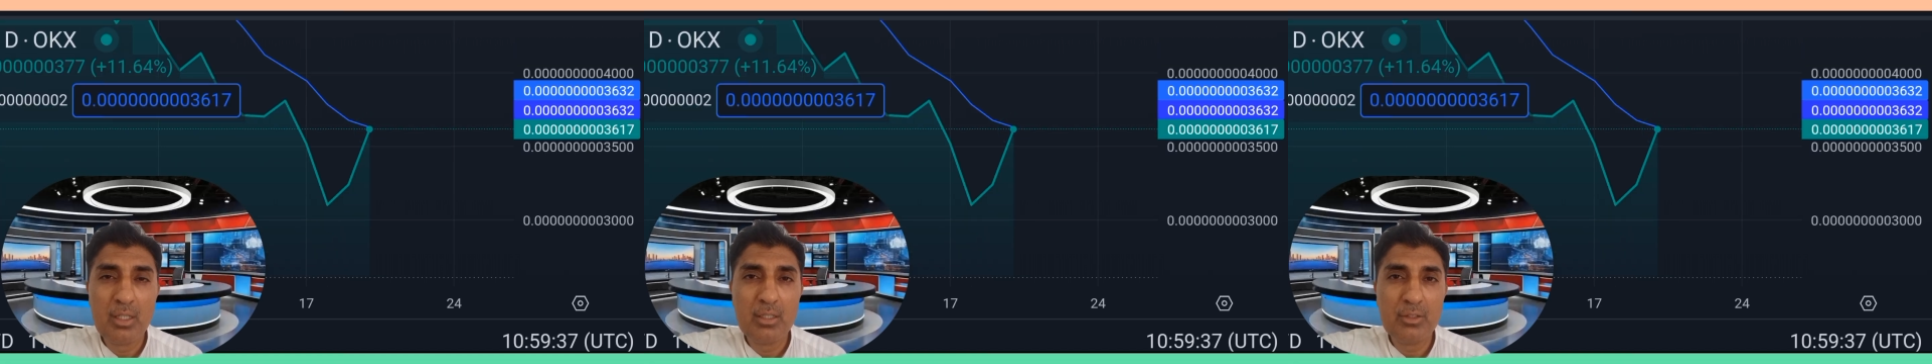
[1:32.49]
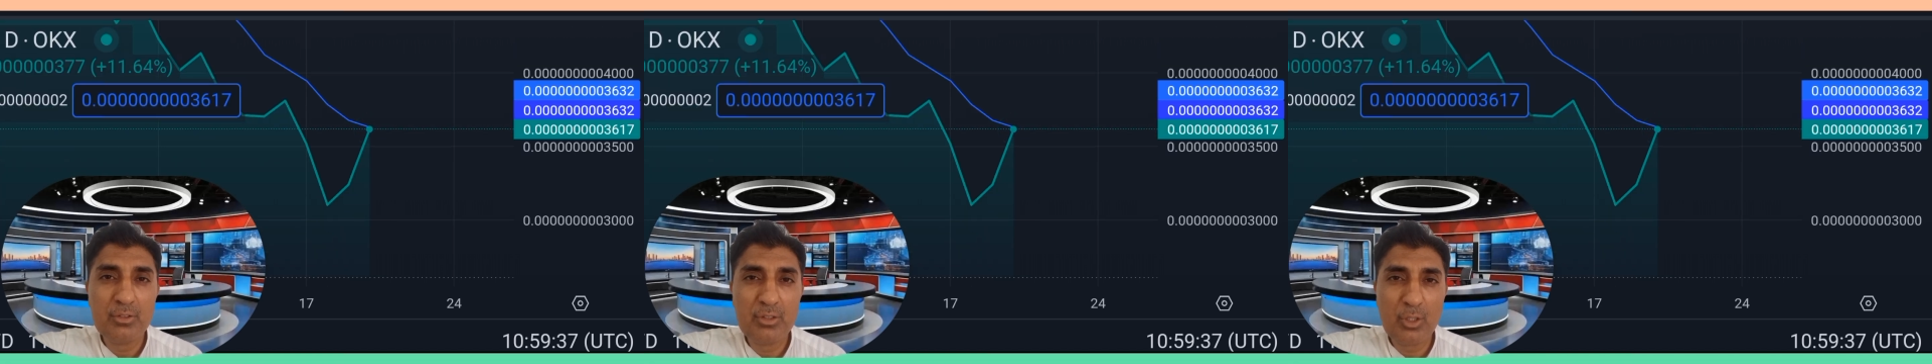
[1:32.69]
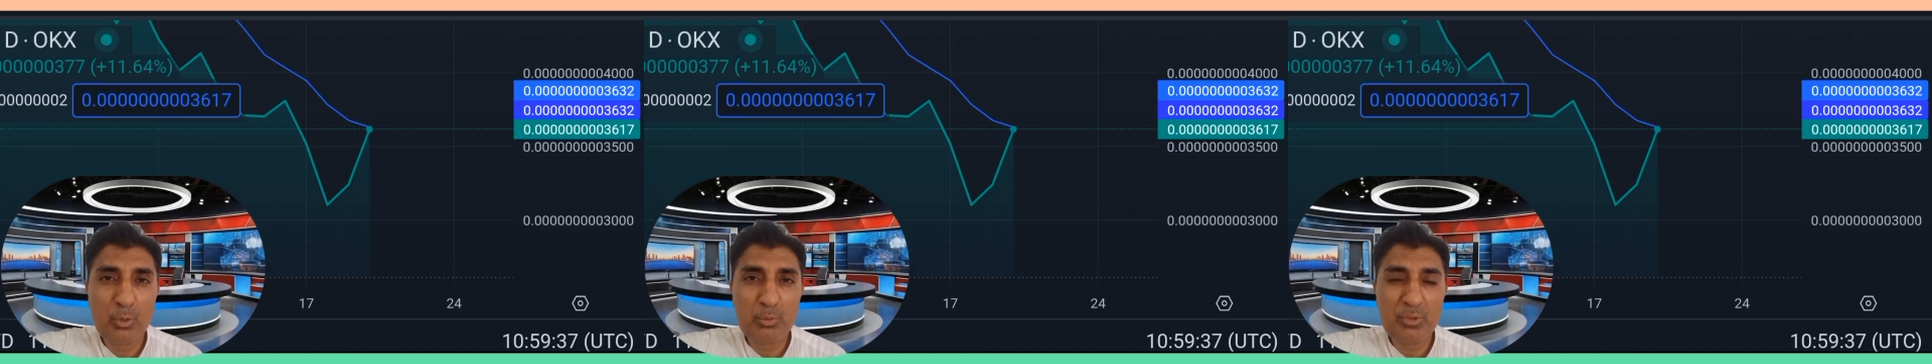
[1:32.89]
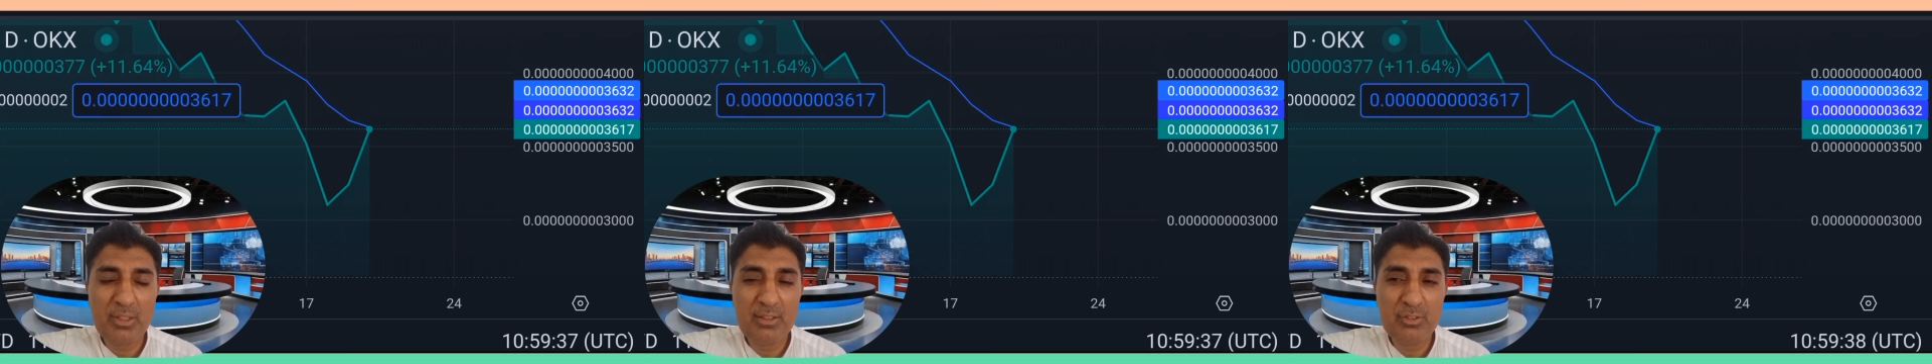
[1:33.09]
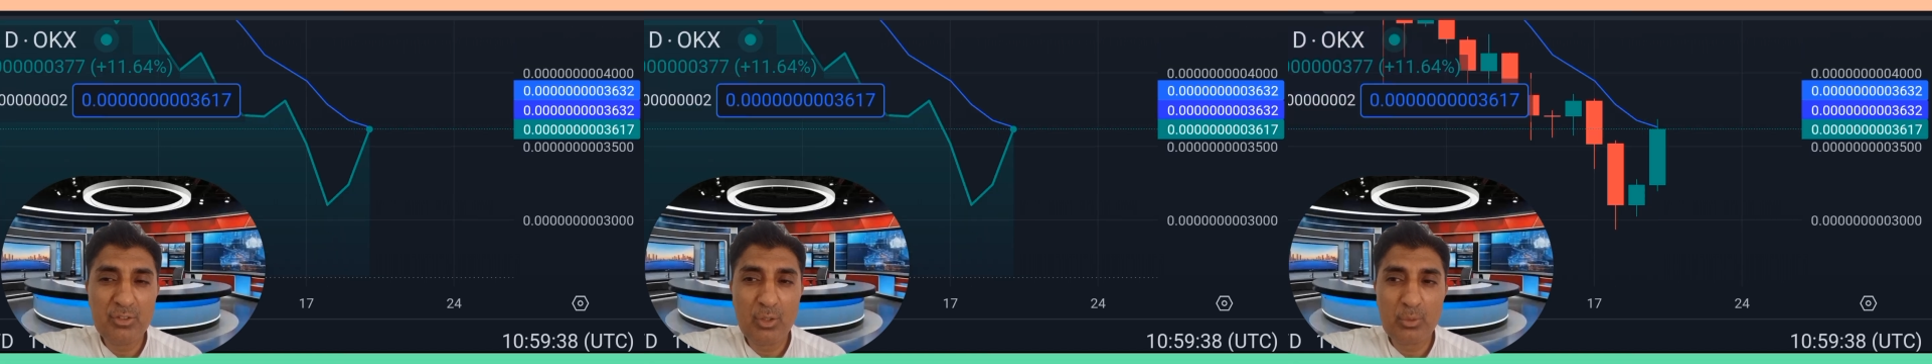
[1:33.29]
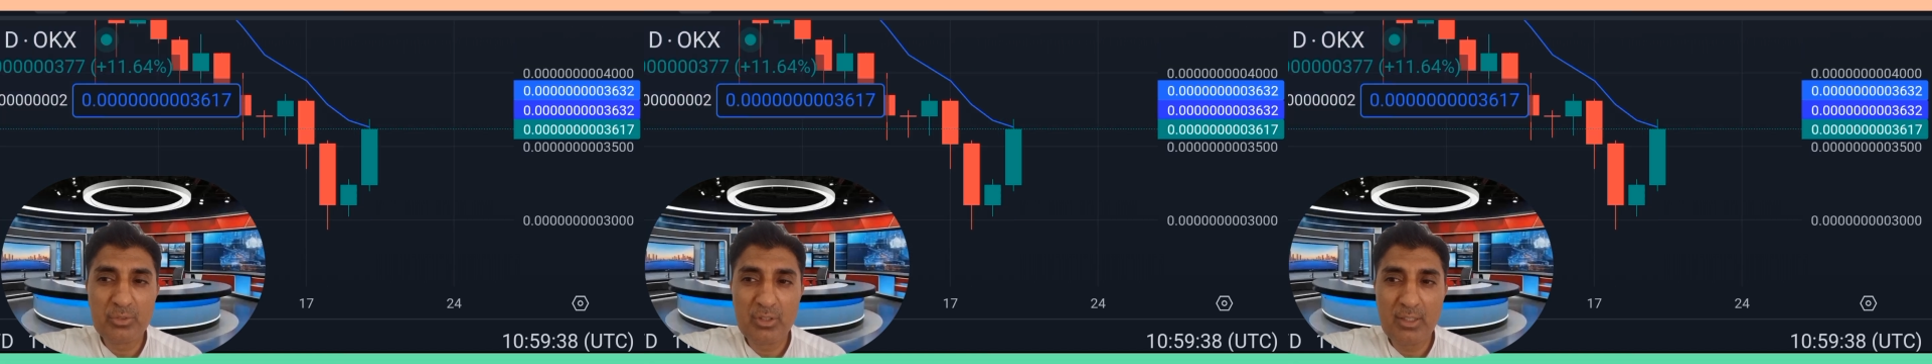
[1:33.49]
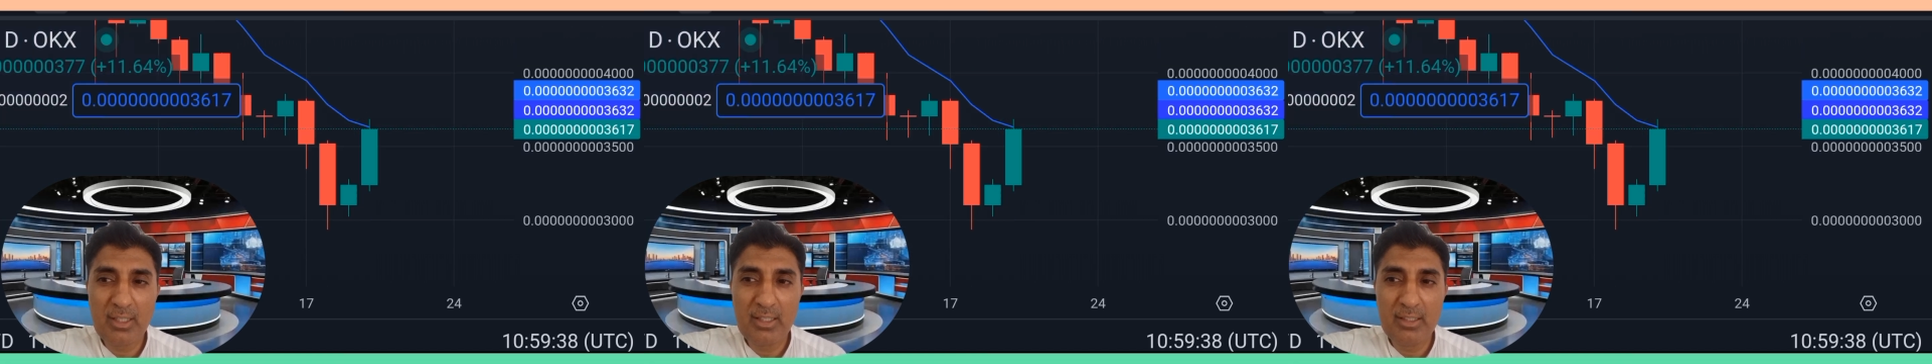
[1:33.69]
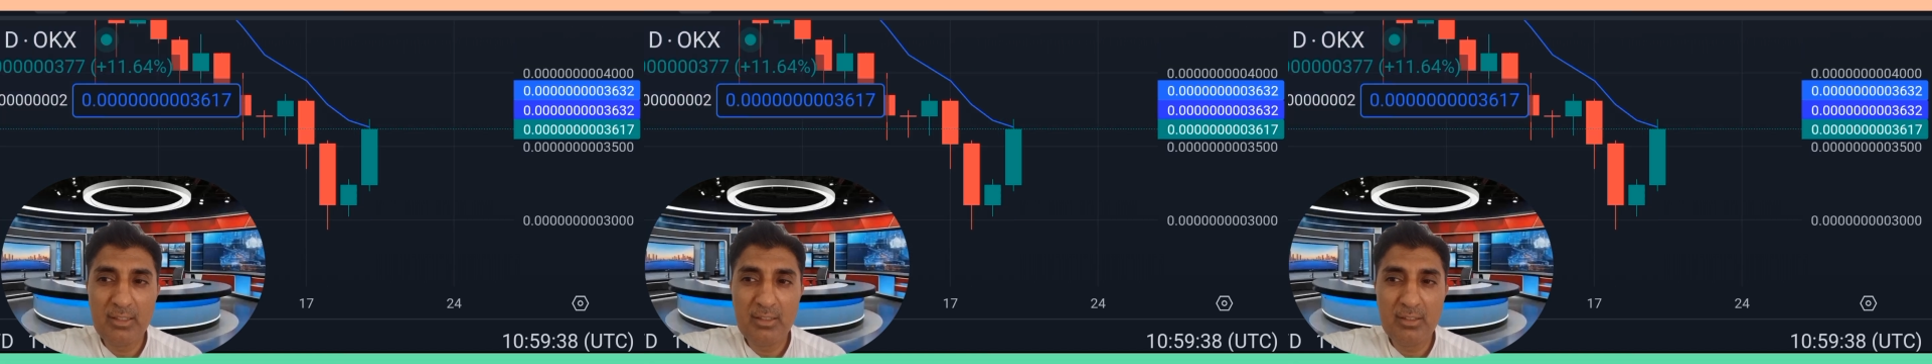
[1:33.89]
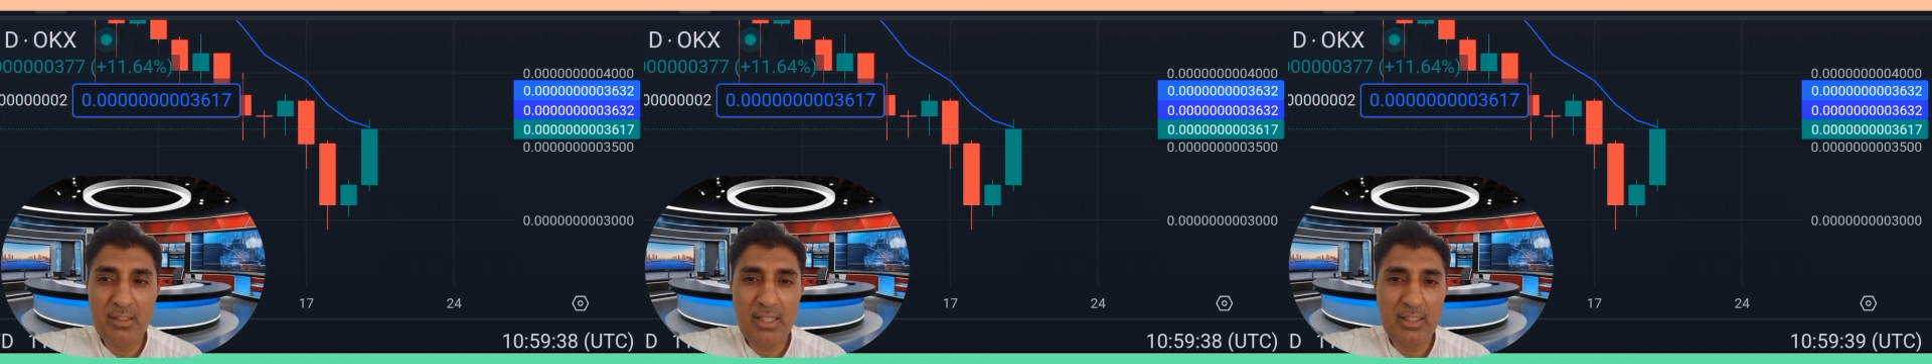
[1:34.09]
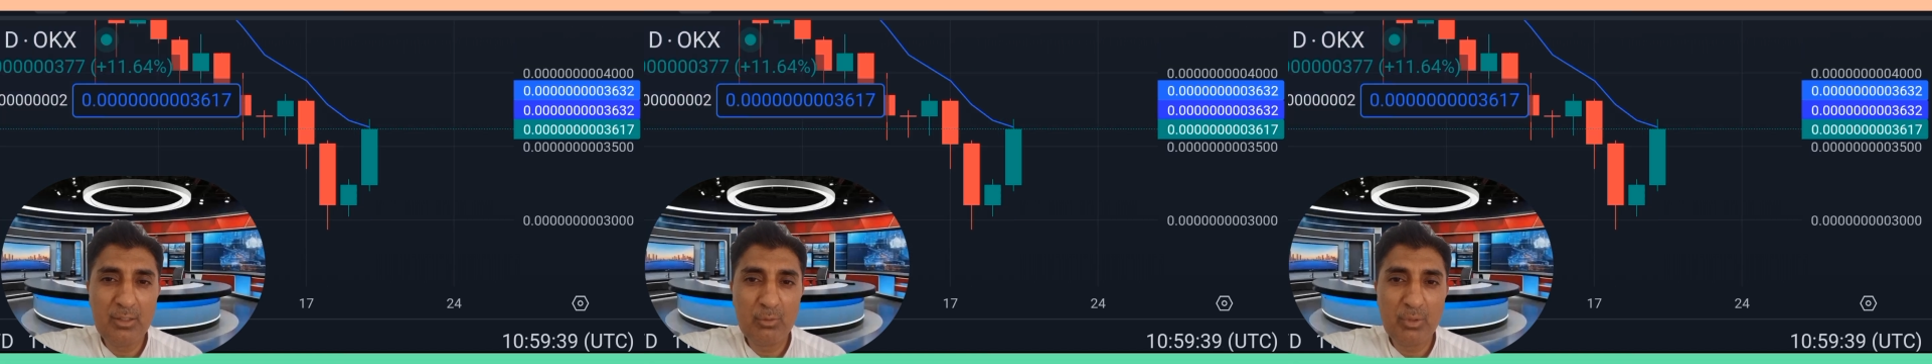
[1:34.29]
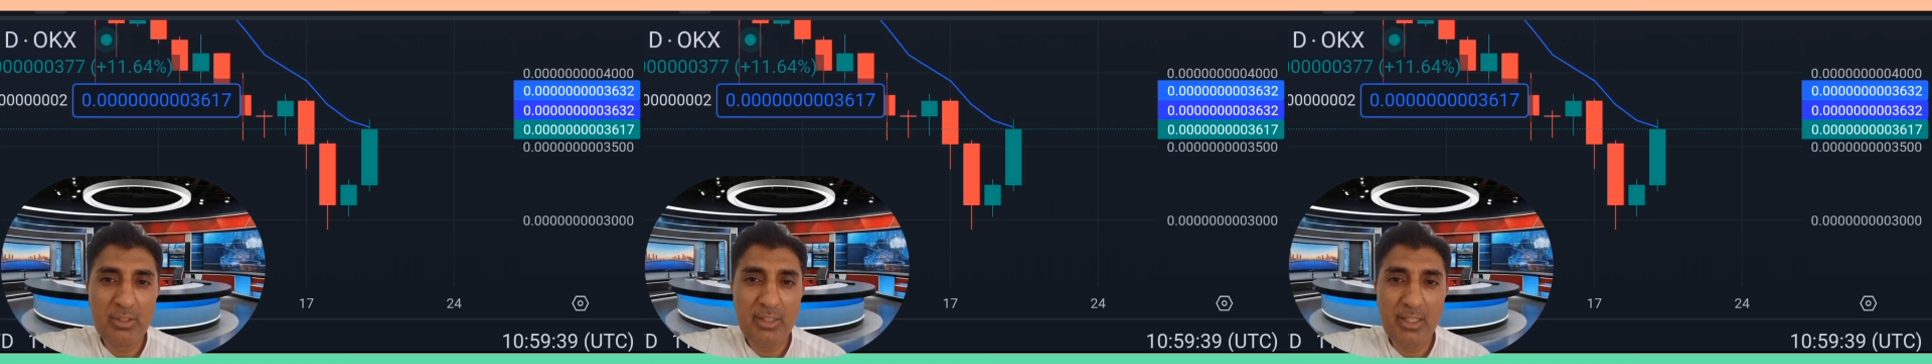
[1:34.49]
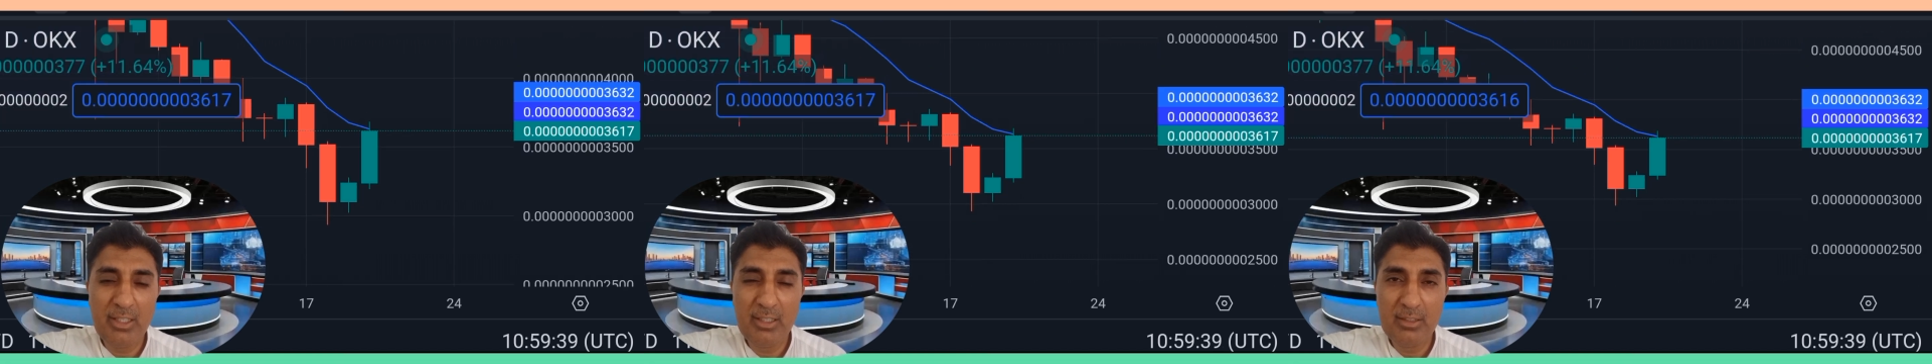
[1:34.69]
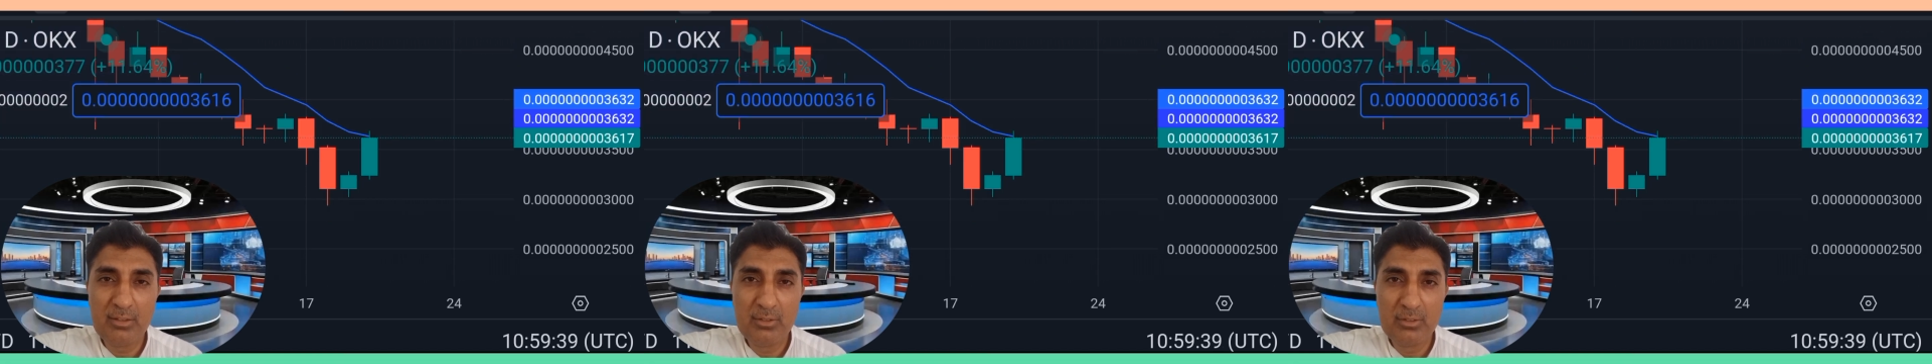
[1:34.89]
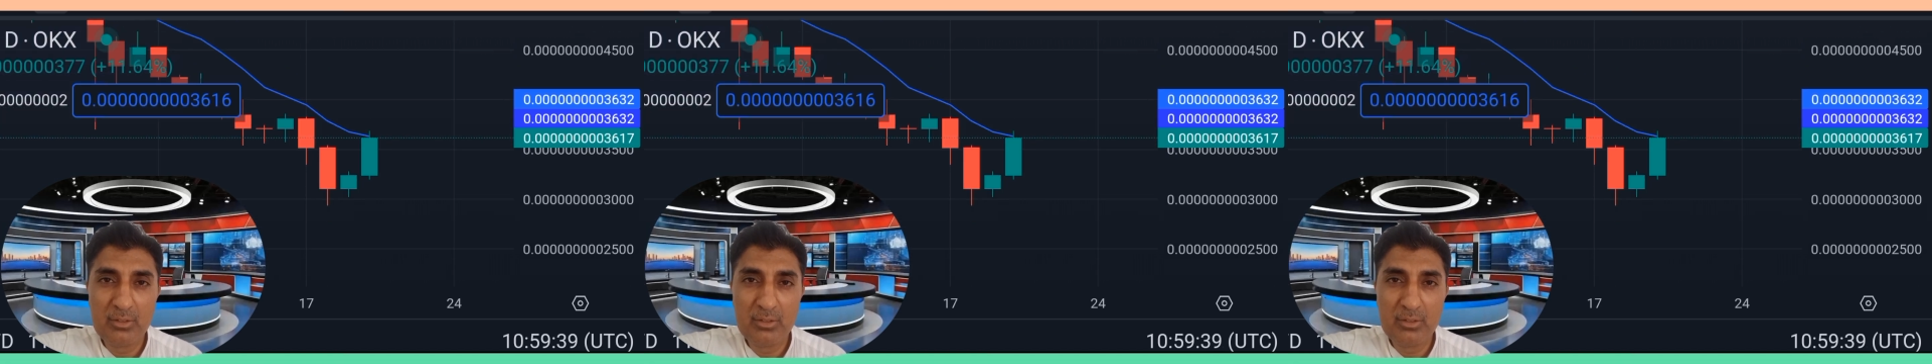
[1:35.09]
0.099183.